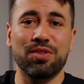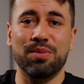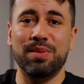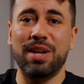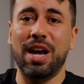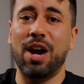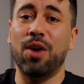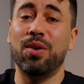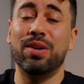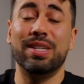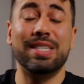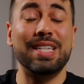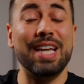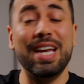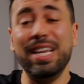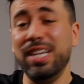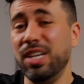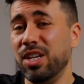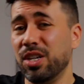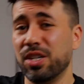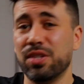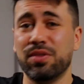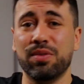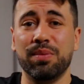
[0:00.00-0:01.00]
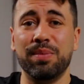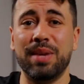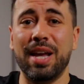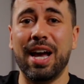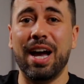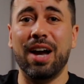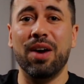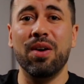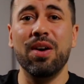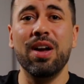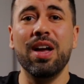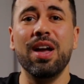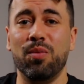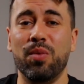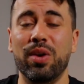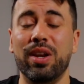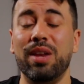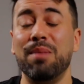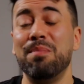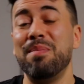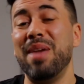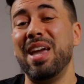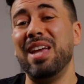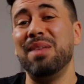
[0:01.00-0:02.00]
from now or 10 years from now
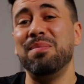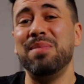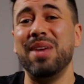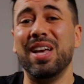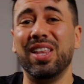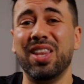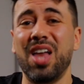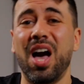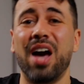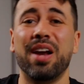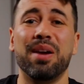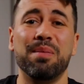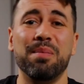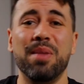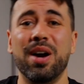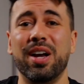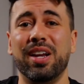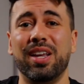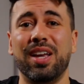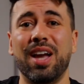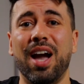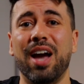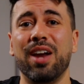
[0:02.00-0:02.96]
when it made me a lot of money.